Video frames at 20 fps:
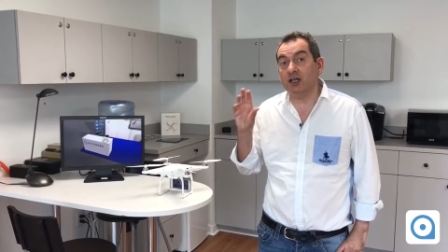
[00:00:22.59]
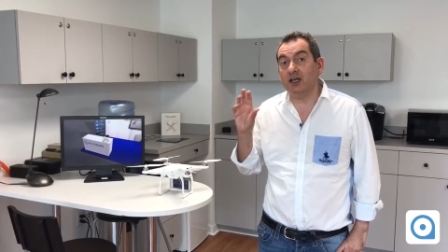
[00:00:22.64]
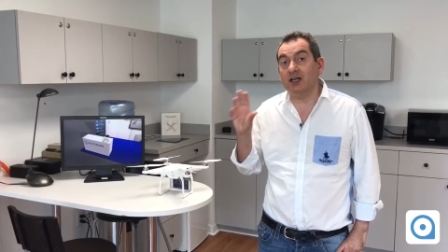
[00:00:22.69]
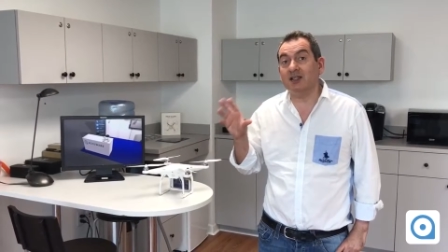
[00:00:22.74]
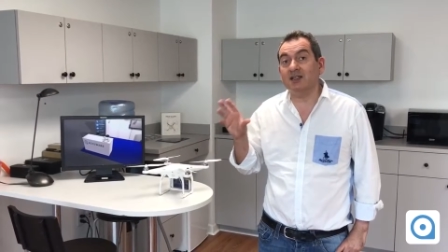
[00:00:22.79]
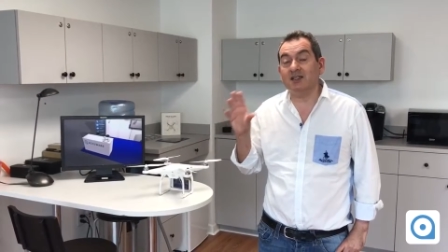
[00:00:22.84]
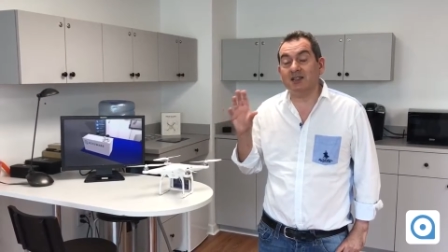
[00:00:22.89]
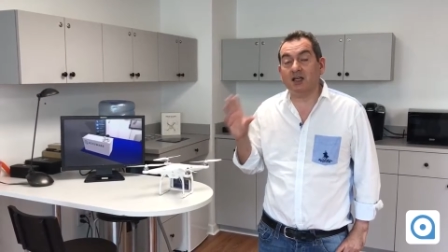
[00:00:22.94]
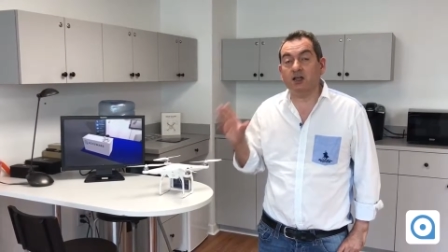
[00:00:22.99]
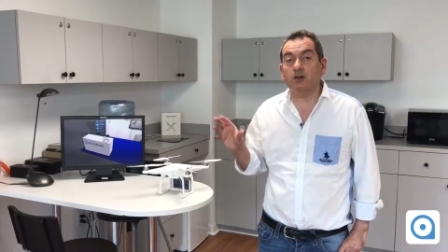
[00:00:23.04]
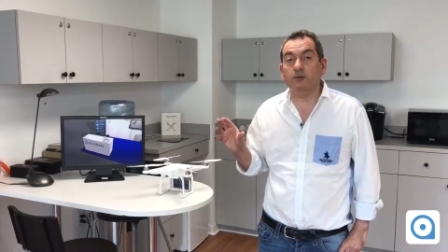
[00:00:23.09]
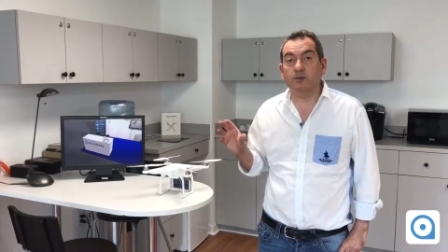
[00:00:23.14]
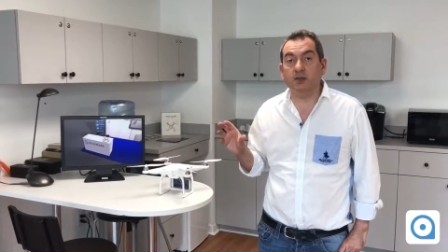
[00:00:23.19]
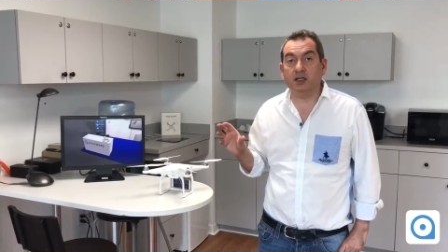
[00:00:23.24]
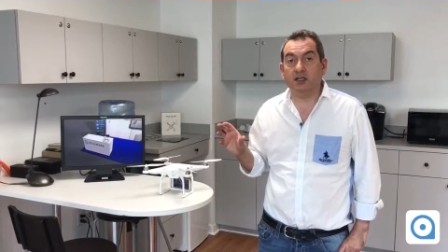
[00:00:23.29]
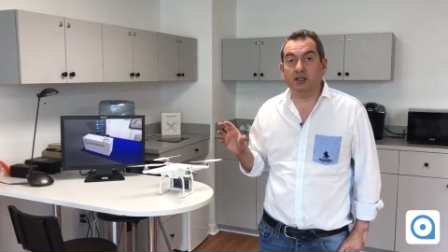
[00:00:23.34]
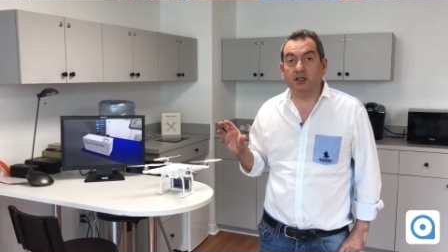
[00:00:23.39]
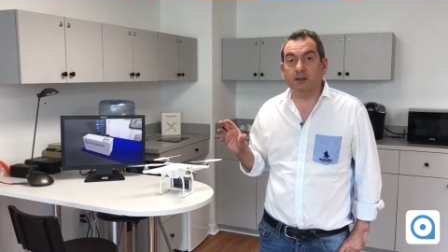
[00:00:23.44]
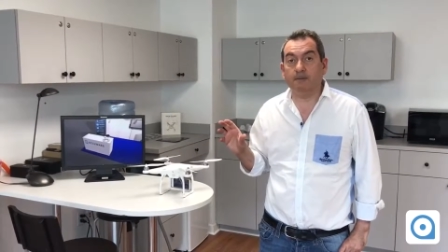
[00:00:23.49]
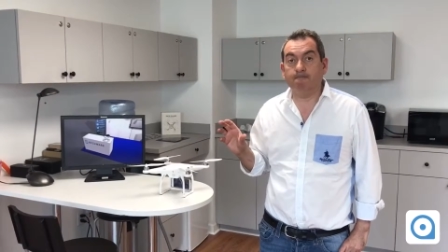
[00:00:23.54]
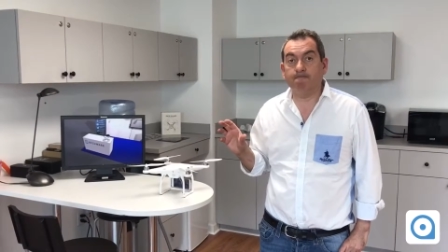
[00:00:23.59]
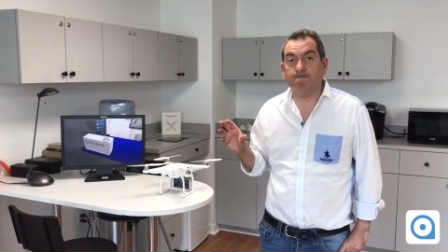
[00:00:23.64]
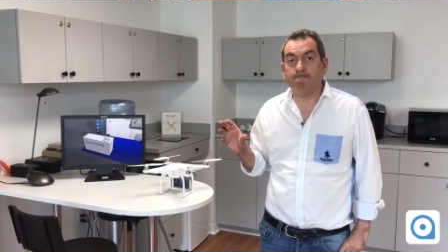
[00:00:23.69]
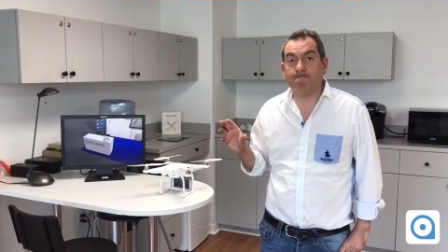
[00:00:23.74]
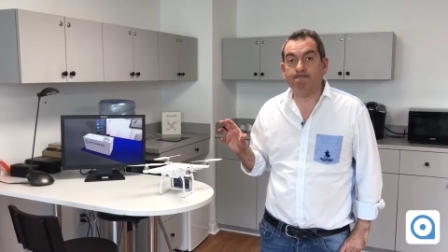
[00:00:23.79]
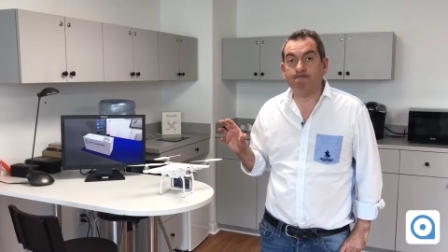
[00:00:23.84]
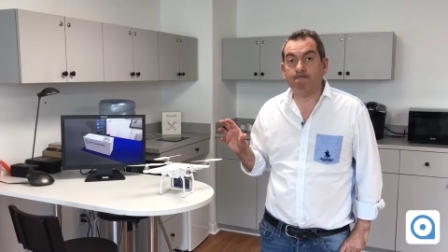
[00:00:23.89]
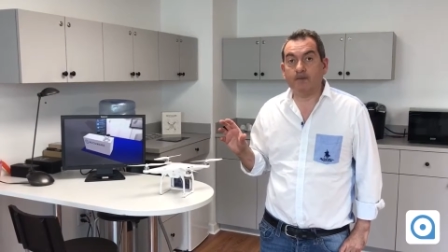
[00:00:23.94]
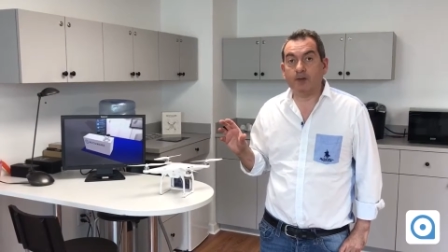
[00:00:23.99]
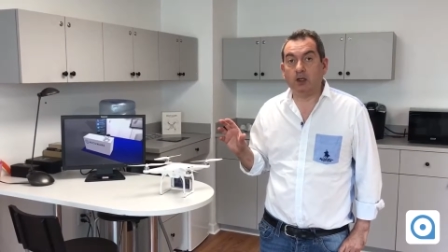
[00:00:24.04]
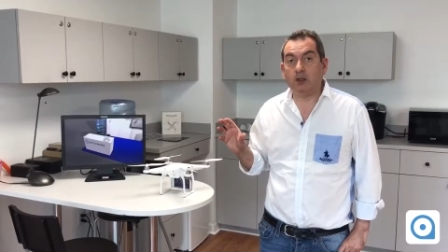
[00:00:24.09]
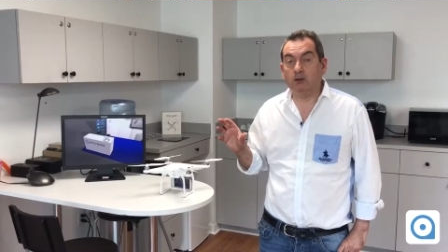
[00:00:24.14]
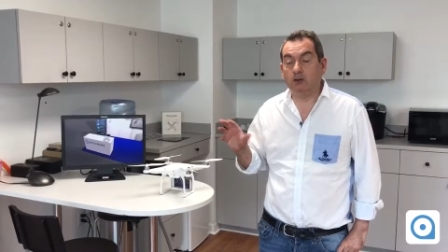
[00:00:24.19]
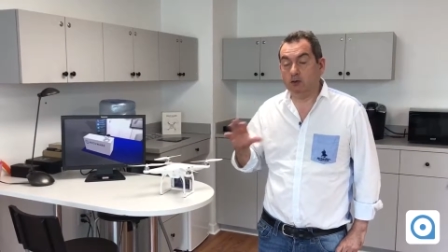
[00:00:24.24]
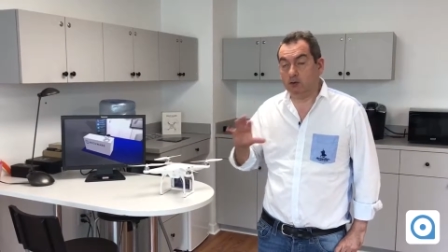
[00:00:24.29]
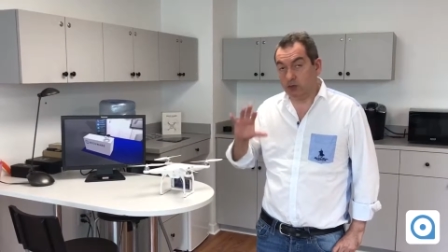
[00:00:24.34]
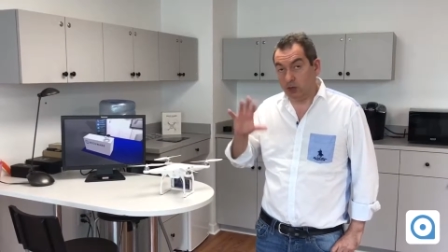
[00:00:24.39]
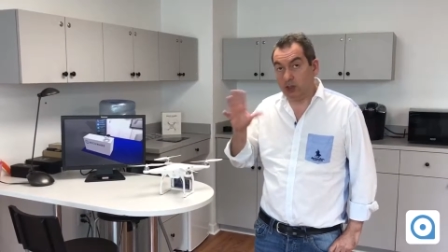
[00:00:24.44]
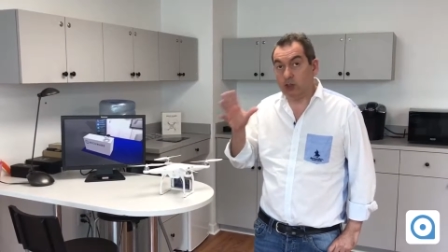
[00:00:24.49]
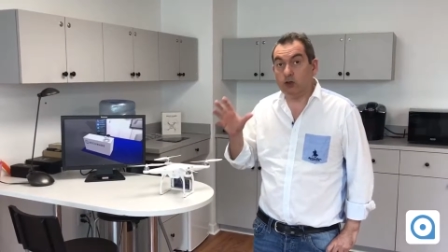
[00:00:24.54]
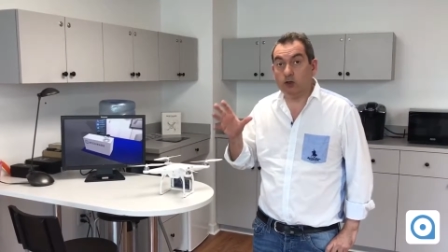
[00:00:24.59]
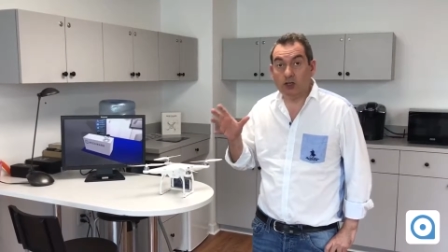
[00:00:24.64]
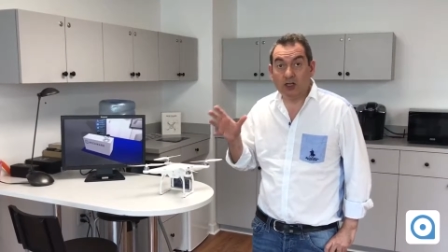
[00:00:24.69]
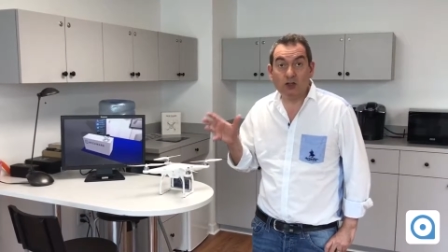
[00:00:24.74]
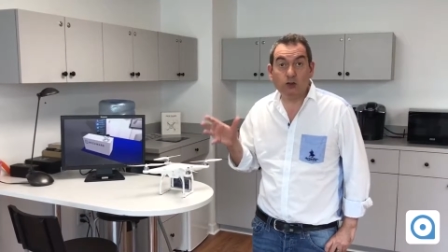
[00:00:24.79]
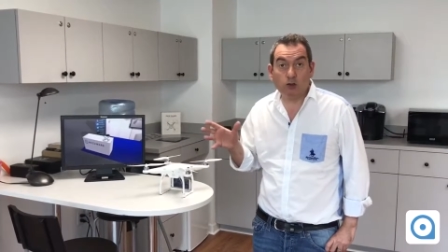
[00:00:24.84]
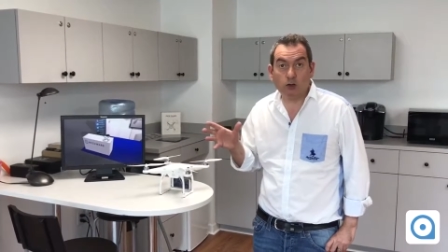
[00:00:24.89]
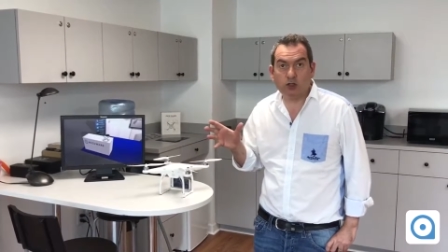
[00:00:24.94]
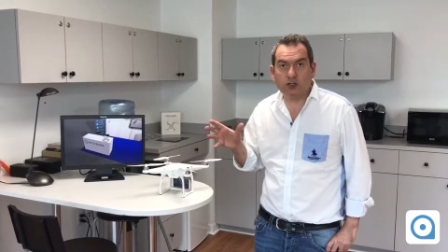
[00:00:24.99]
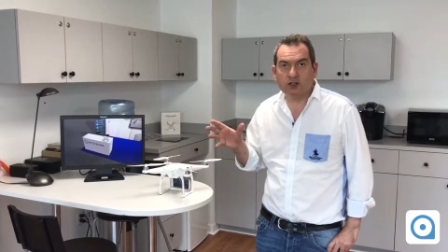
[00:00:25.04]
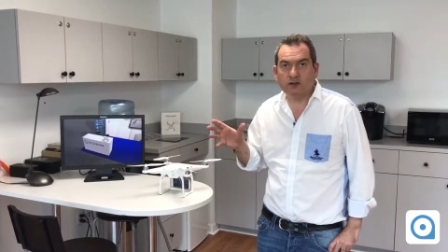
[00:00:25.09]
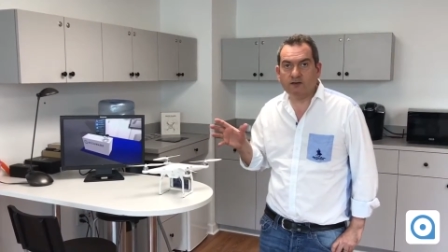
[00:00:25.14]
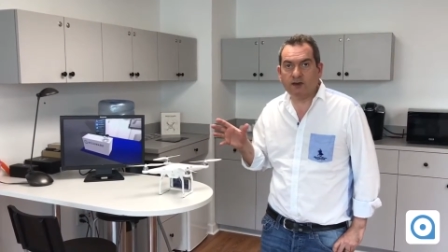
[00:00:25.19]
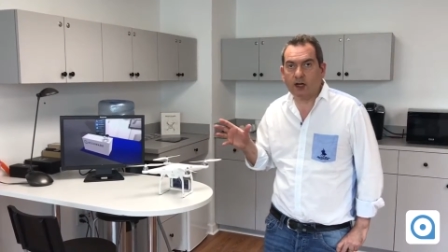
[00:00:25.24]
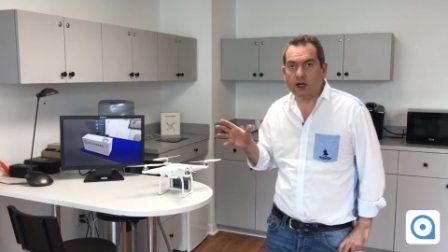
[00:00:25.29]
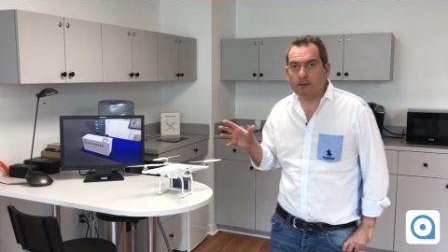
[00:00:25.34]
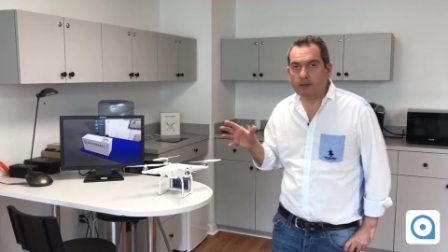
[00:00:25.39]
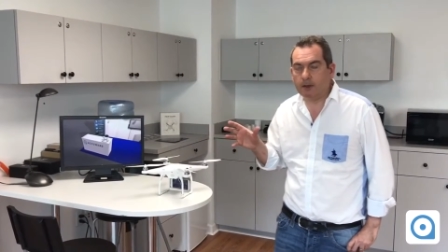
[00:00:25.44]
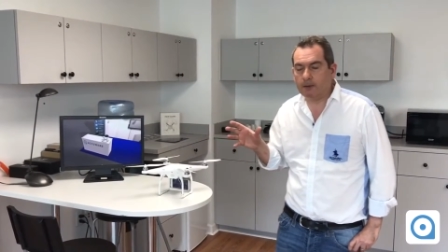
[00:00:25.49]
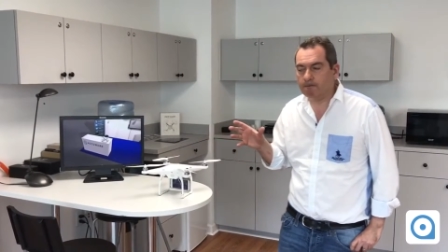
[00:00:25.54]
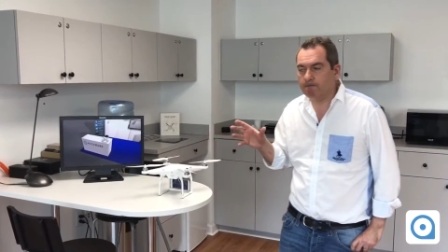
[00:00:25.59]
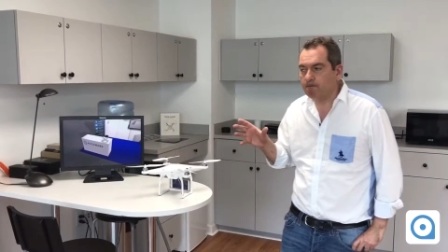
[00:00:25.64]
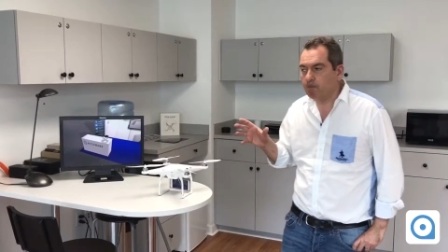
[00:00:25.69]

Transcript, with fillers: inside a building, in an indoors environment.